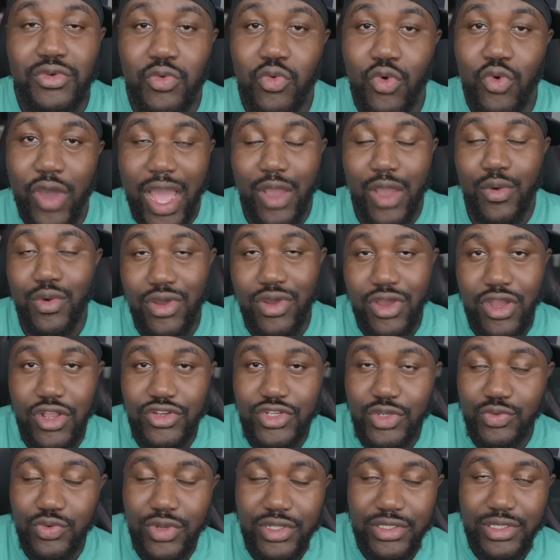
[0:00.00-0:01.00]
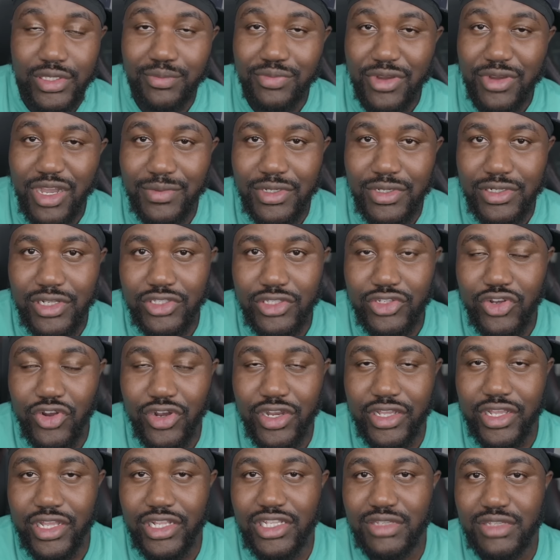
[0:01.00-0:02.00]
Wack 100 wants the public to
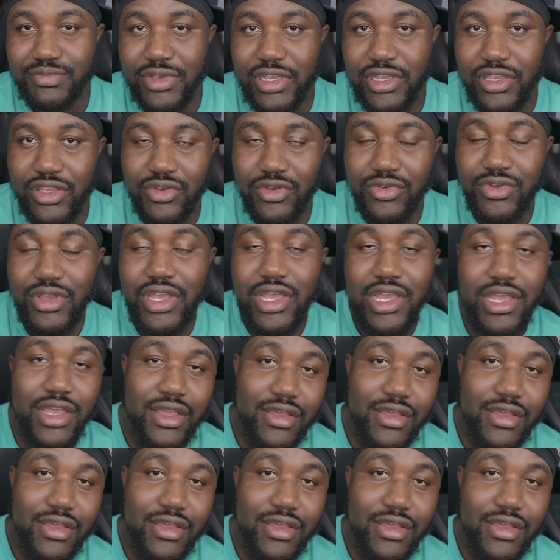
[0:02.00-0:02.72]
turn against Big U.